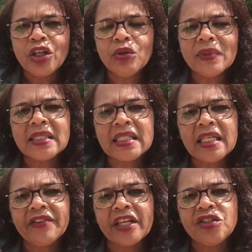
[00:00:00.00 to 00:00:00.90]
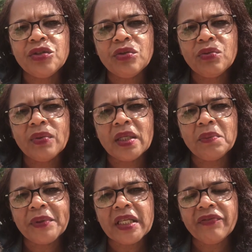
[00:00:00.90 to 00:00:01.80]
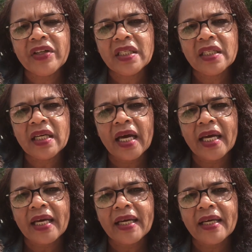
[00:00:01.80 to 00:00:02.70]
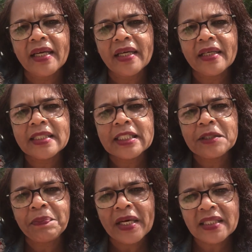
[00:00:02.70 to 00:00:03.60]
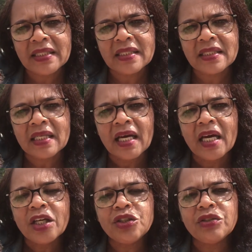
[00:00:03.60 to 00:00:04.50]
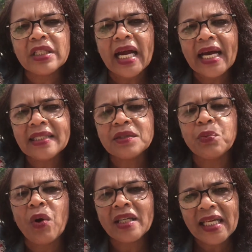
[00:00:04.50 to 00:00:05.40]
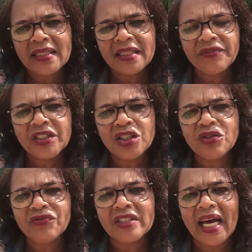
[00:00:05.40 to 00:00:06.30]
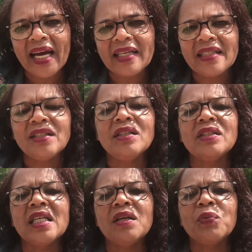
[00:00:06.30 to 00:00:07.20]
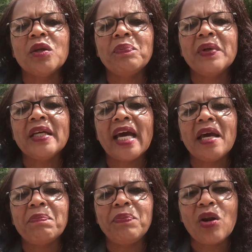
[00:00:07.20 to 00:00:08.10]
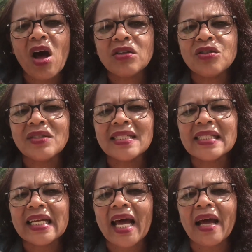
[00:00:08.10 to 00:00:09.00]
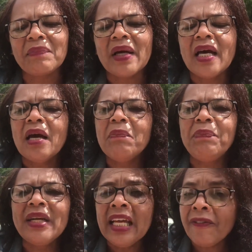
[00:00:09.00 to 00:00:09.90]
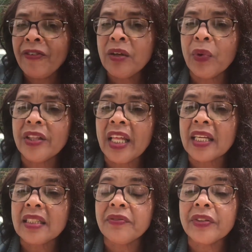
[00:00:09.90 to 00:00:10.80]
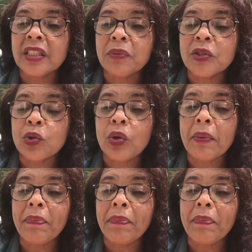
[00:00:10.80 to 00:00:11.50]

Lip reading: you will see that you will be given a space to write what activity you've done. There will be a block to describe briefly what the activity was all